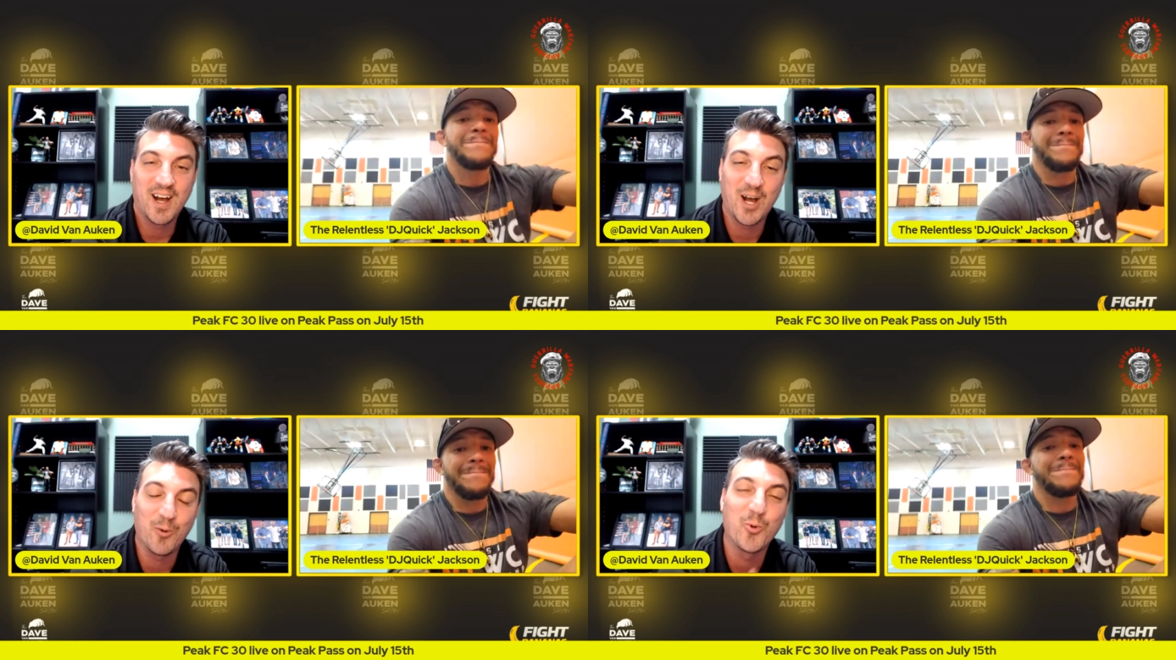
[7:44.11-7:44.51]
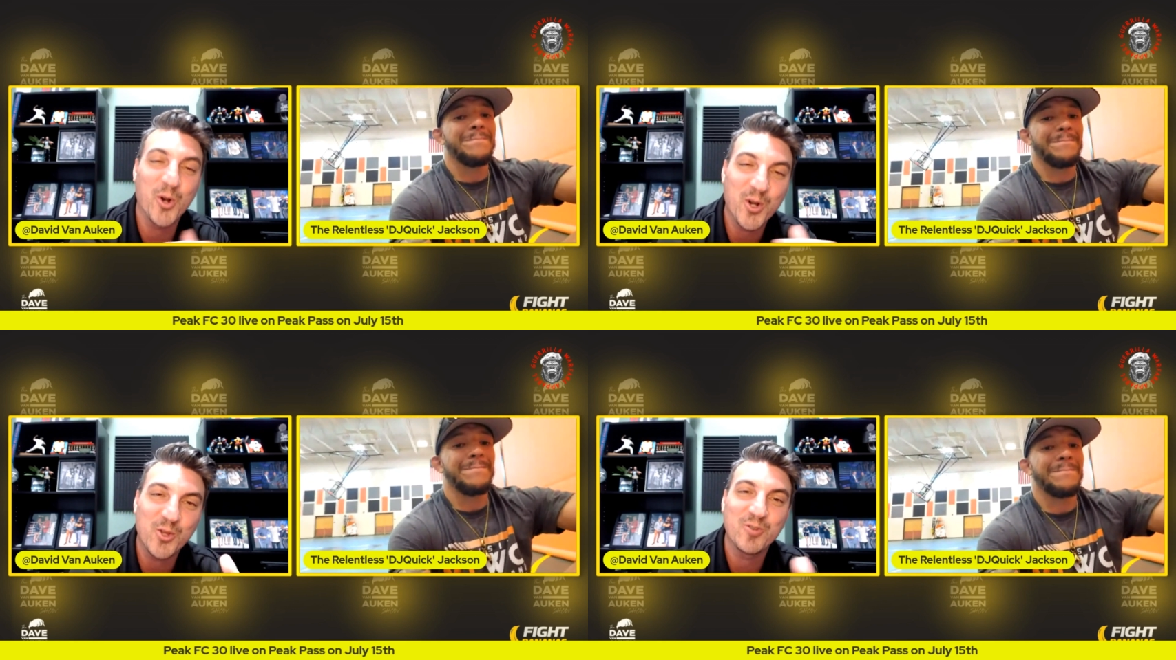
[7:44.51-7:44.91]
Speaker 1: Uh,
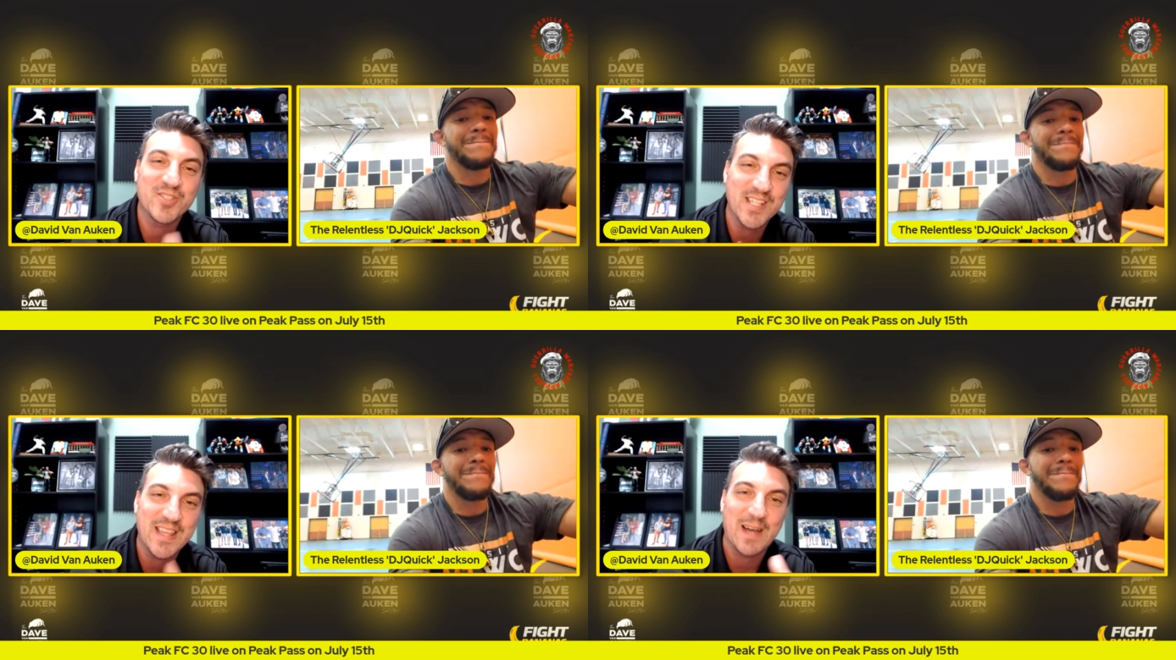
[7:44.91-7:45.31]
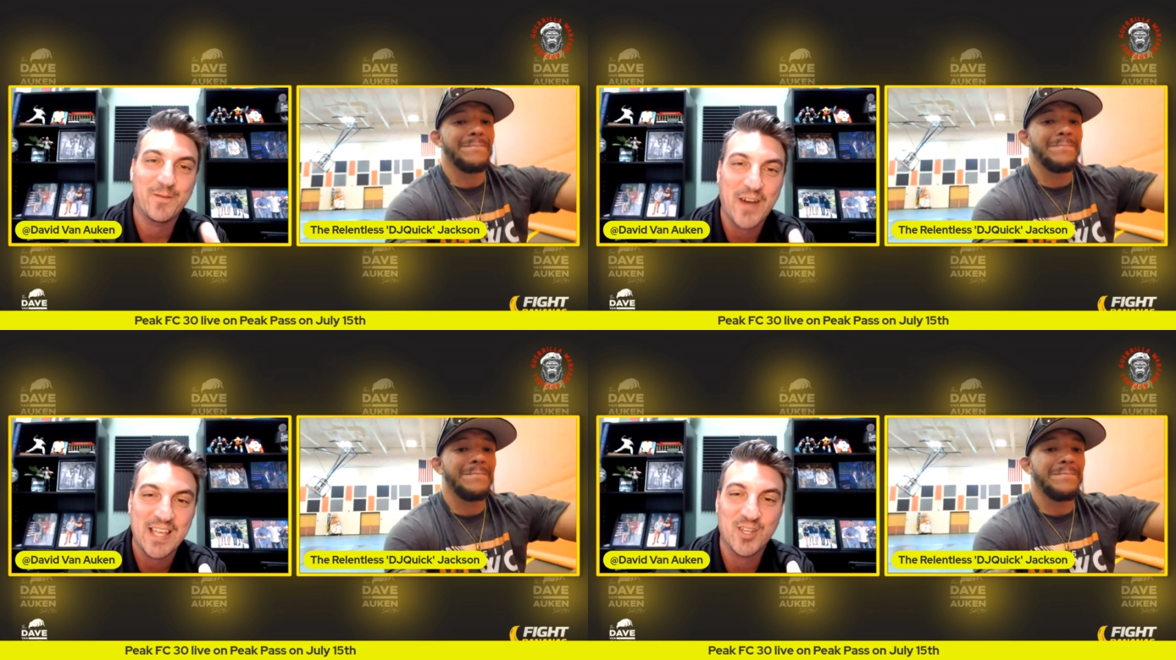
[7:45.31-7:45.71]
where do you see
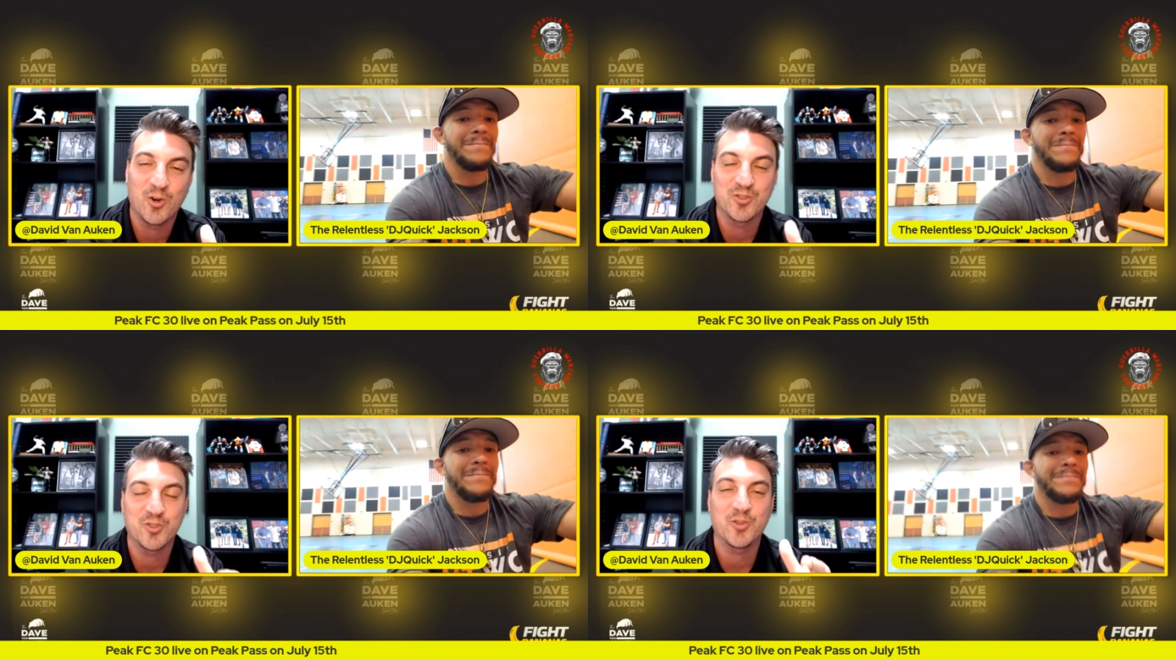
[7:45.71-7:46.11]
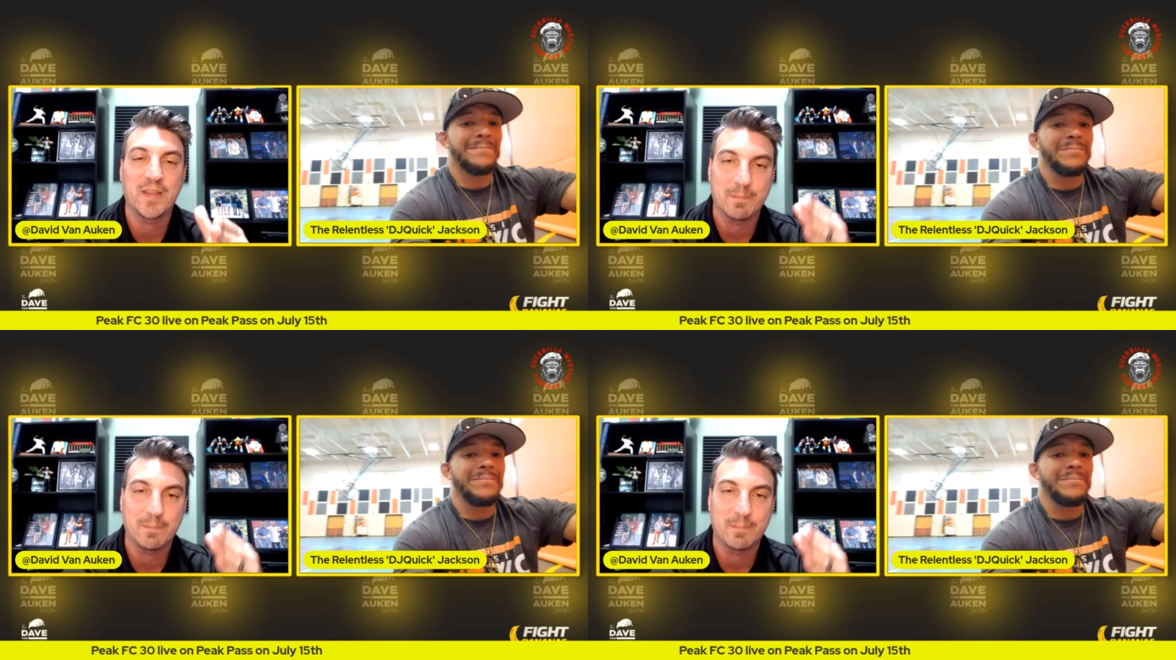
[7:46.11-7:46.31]
that fight going? Do you think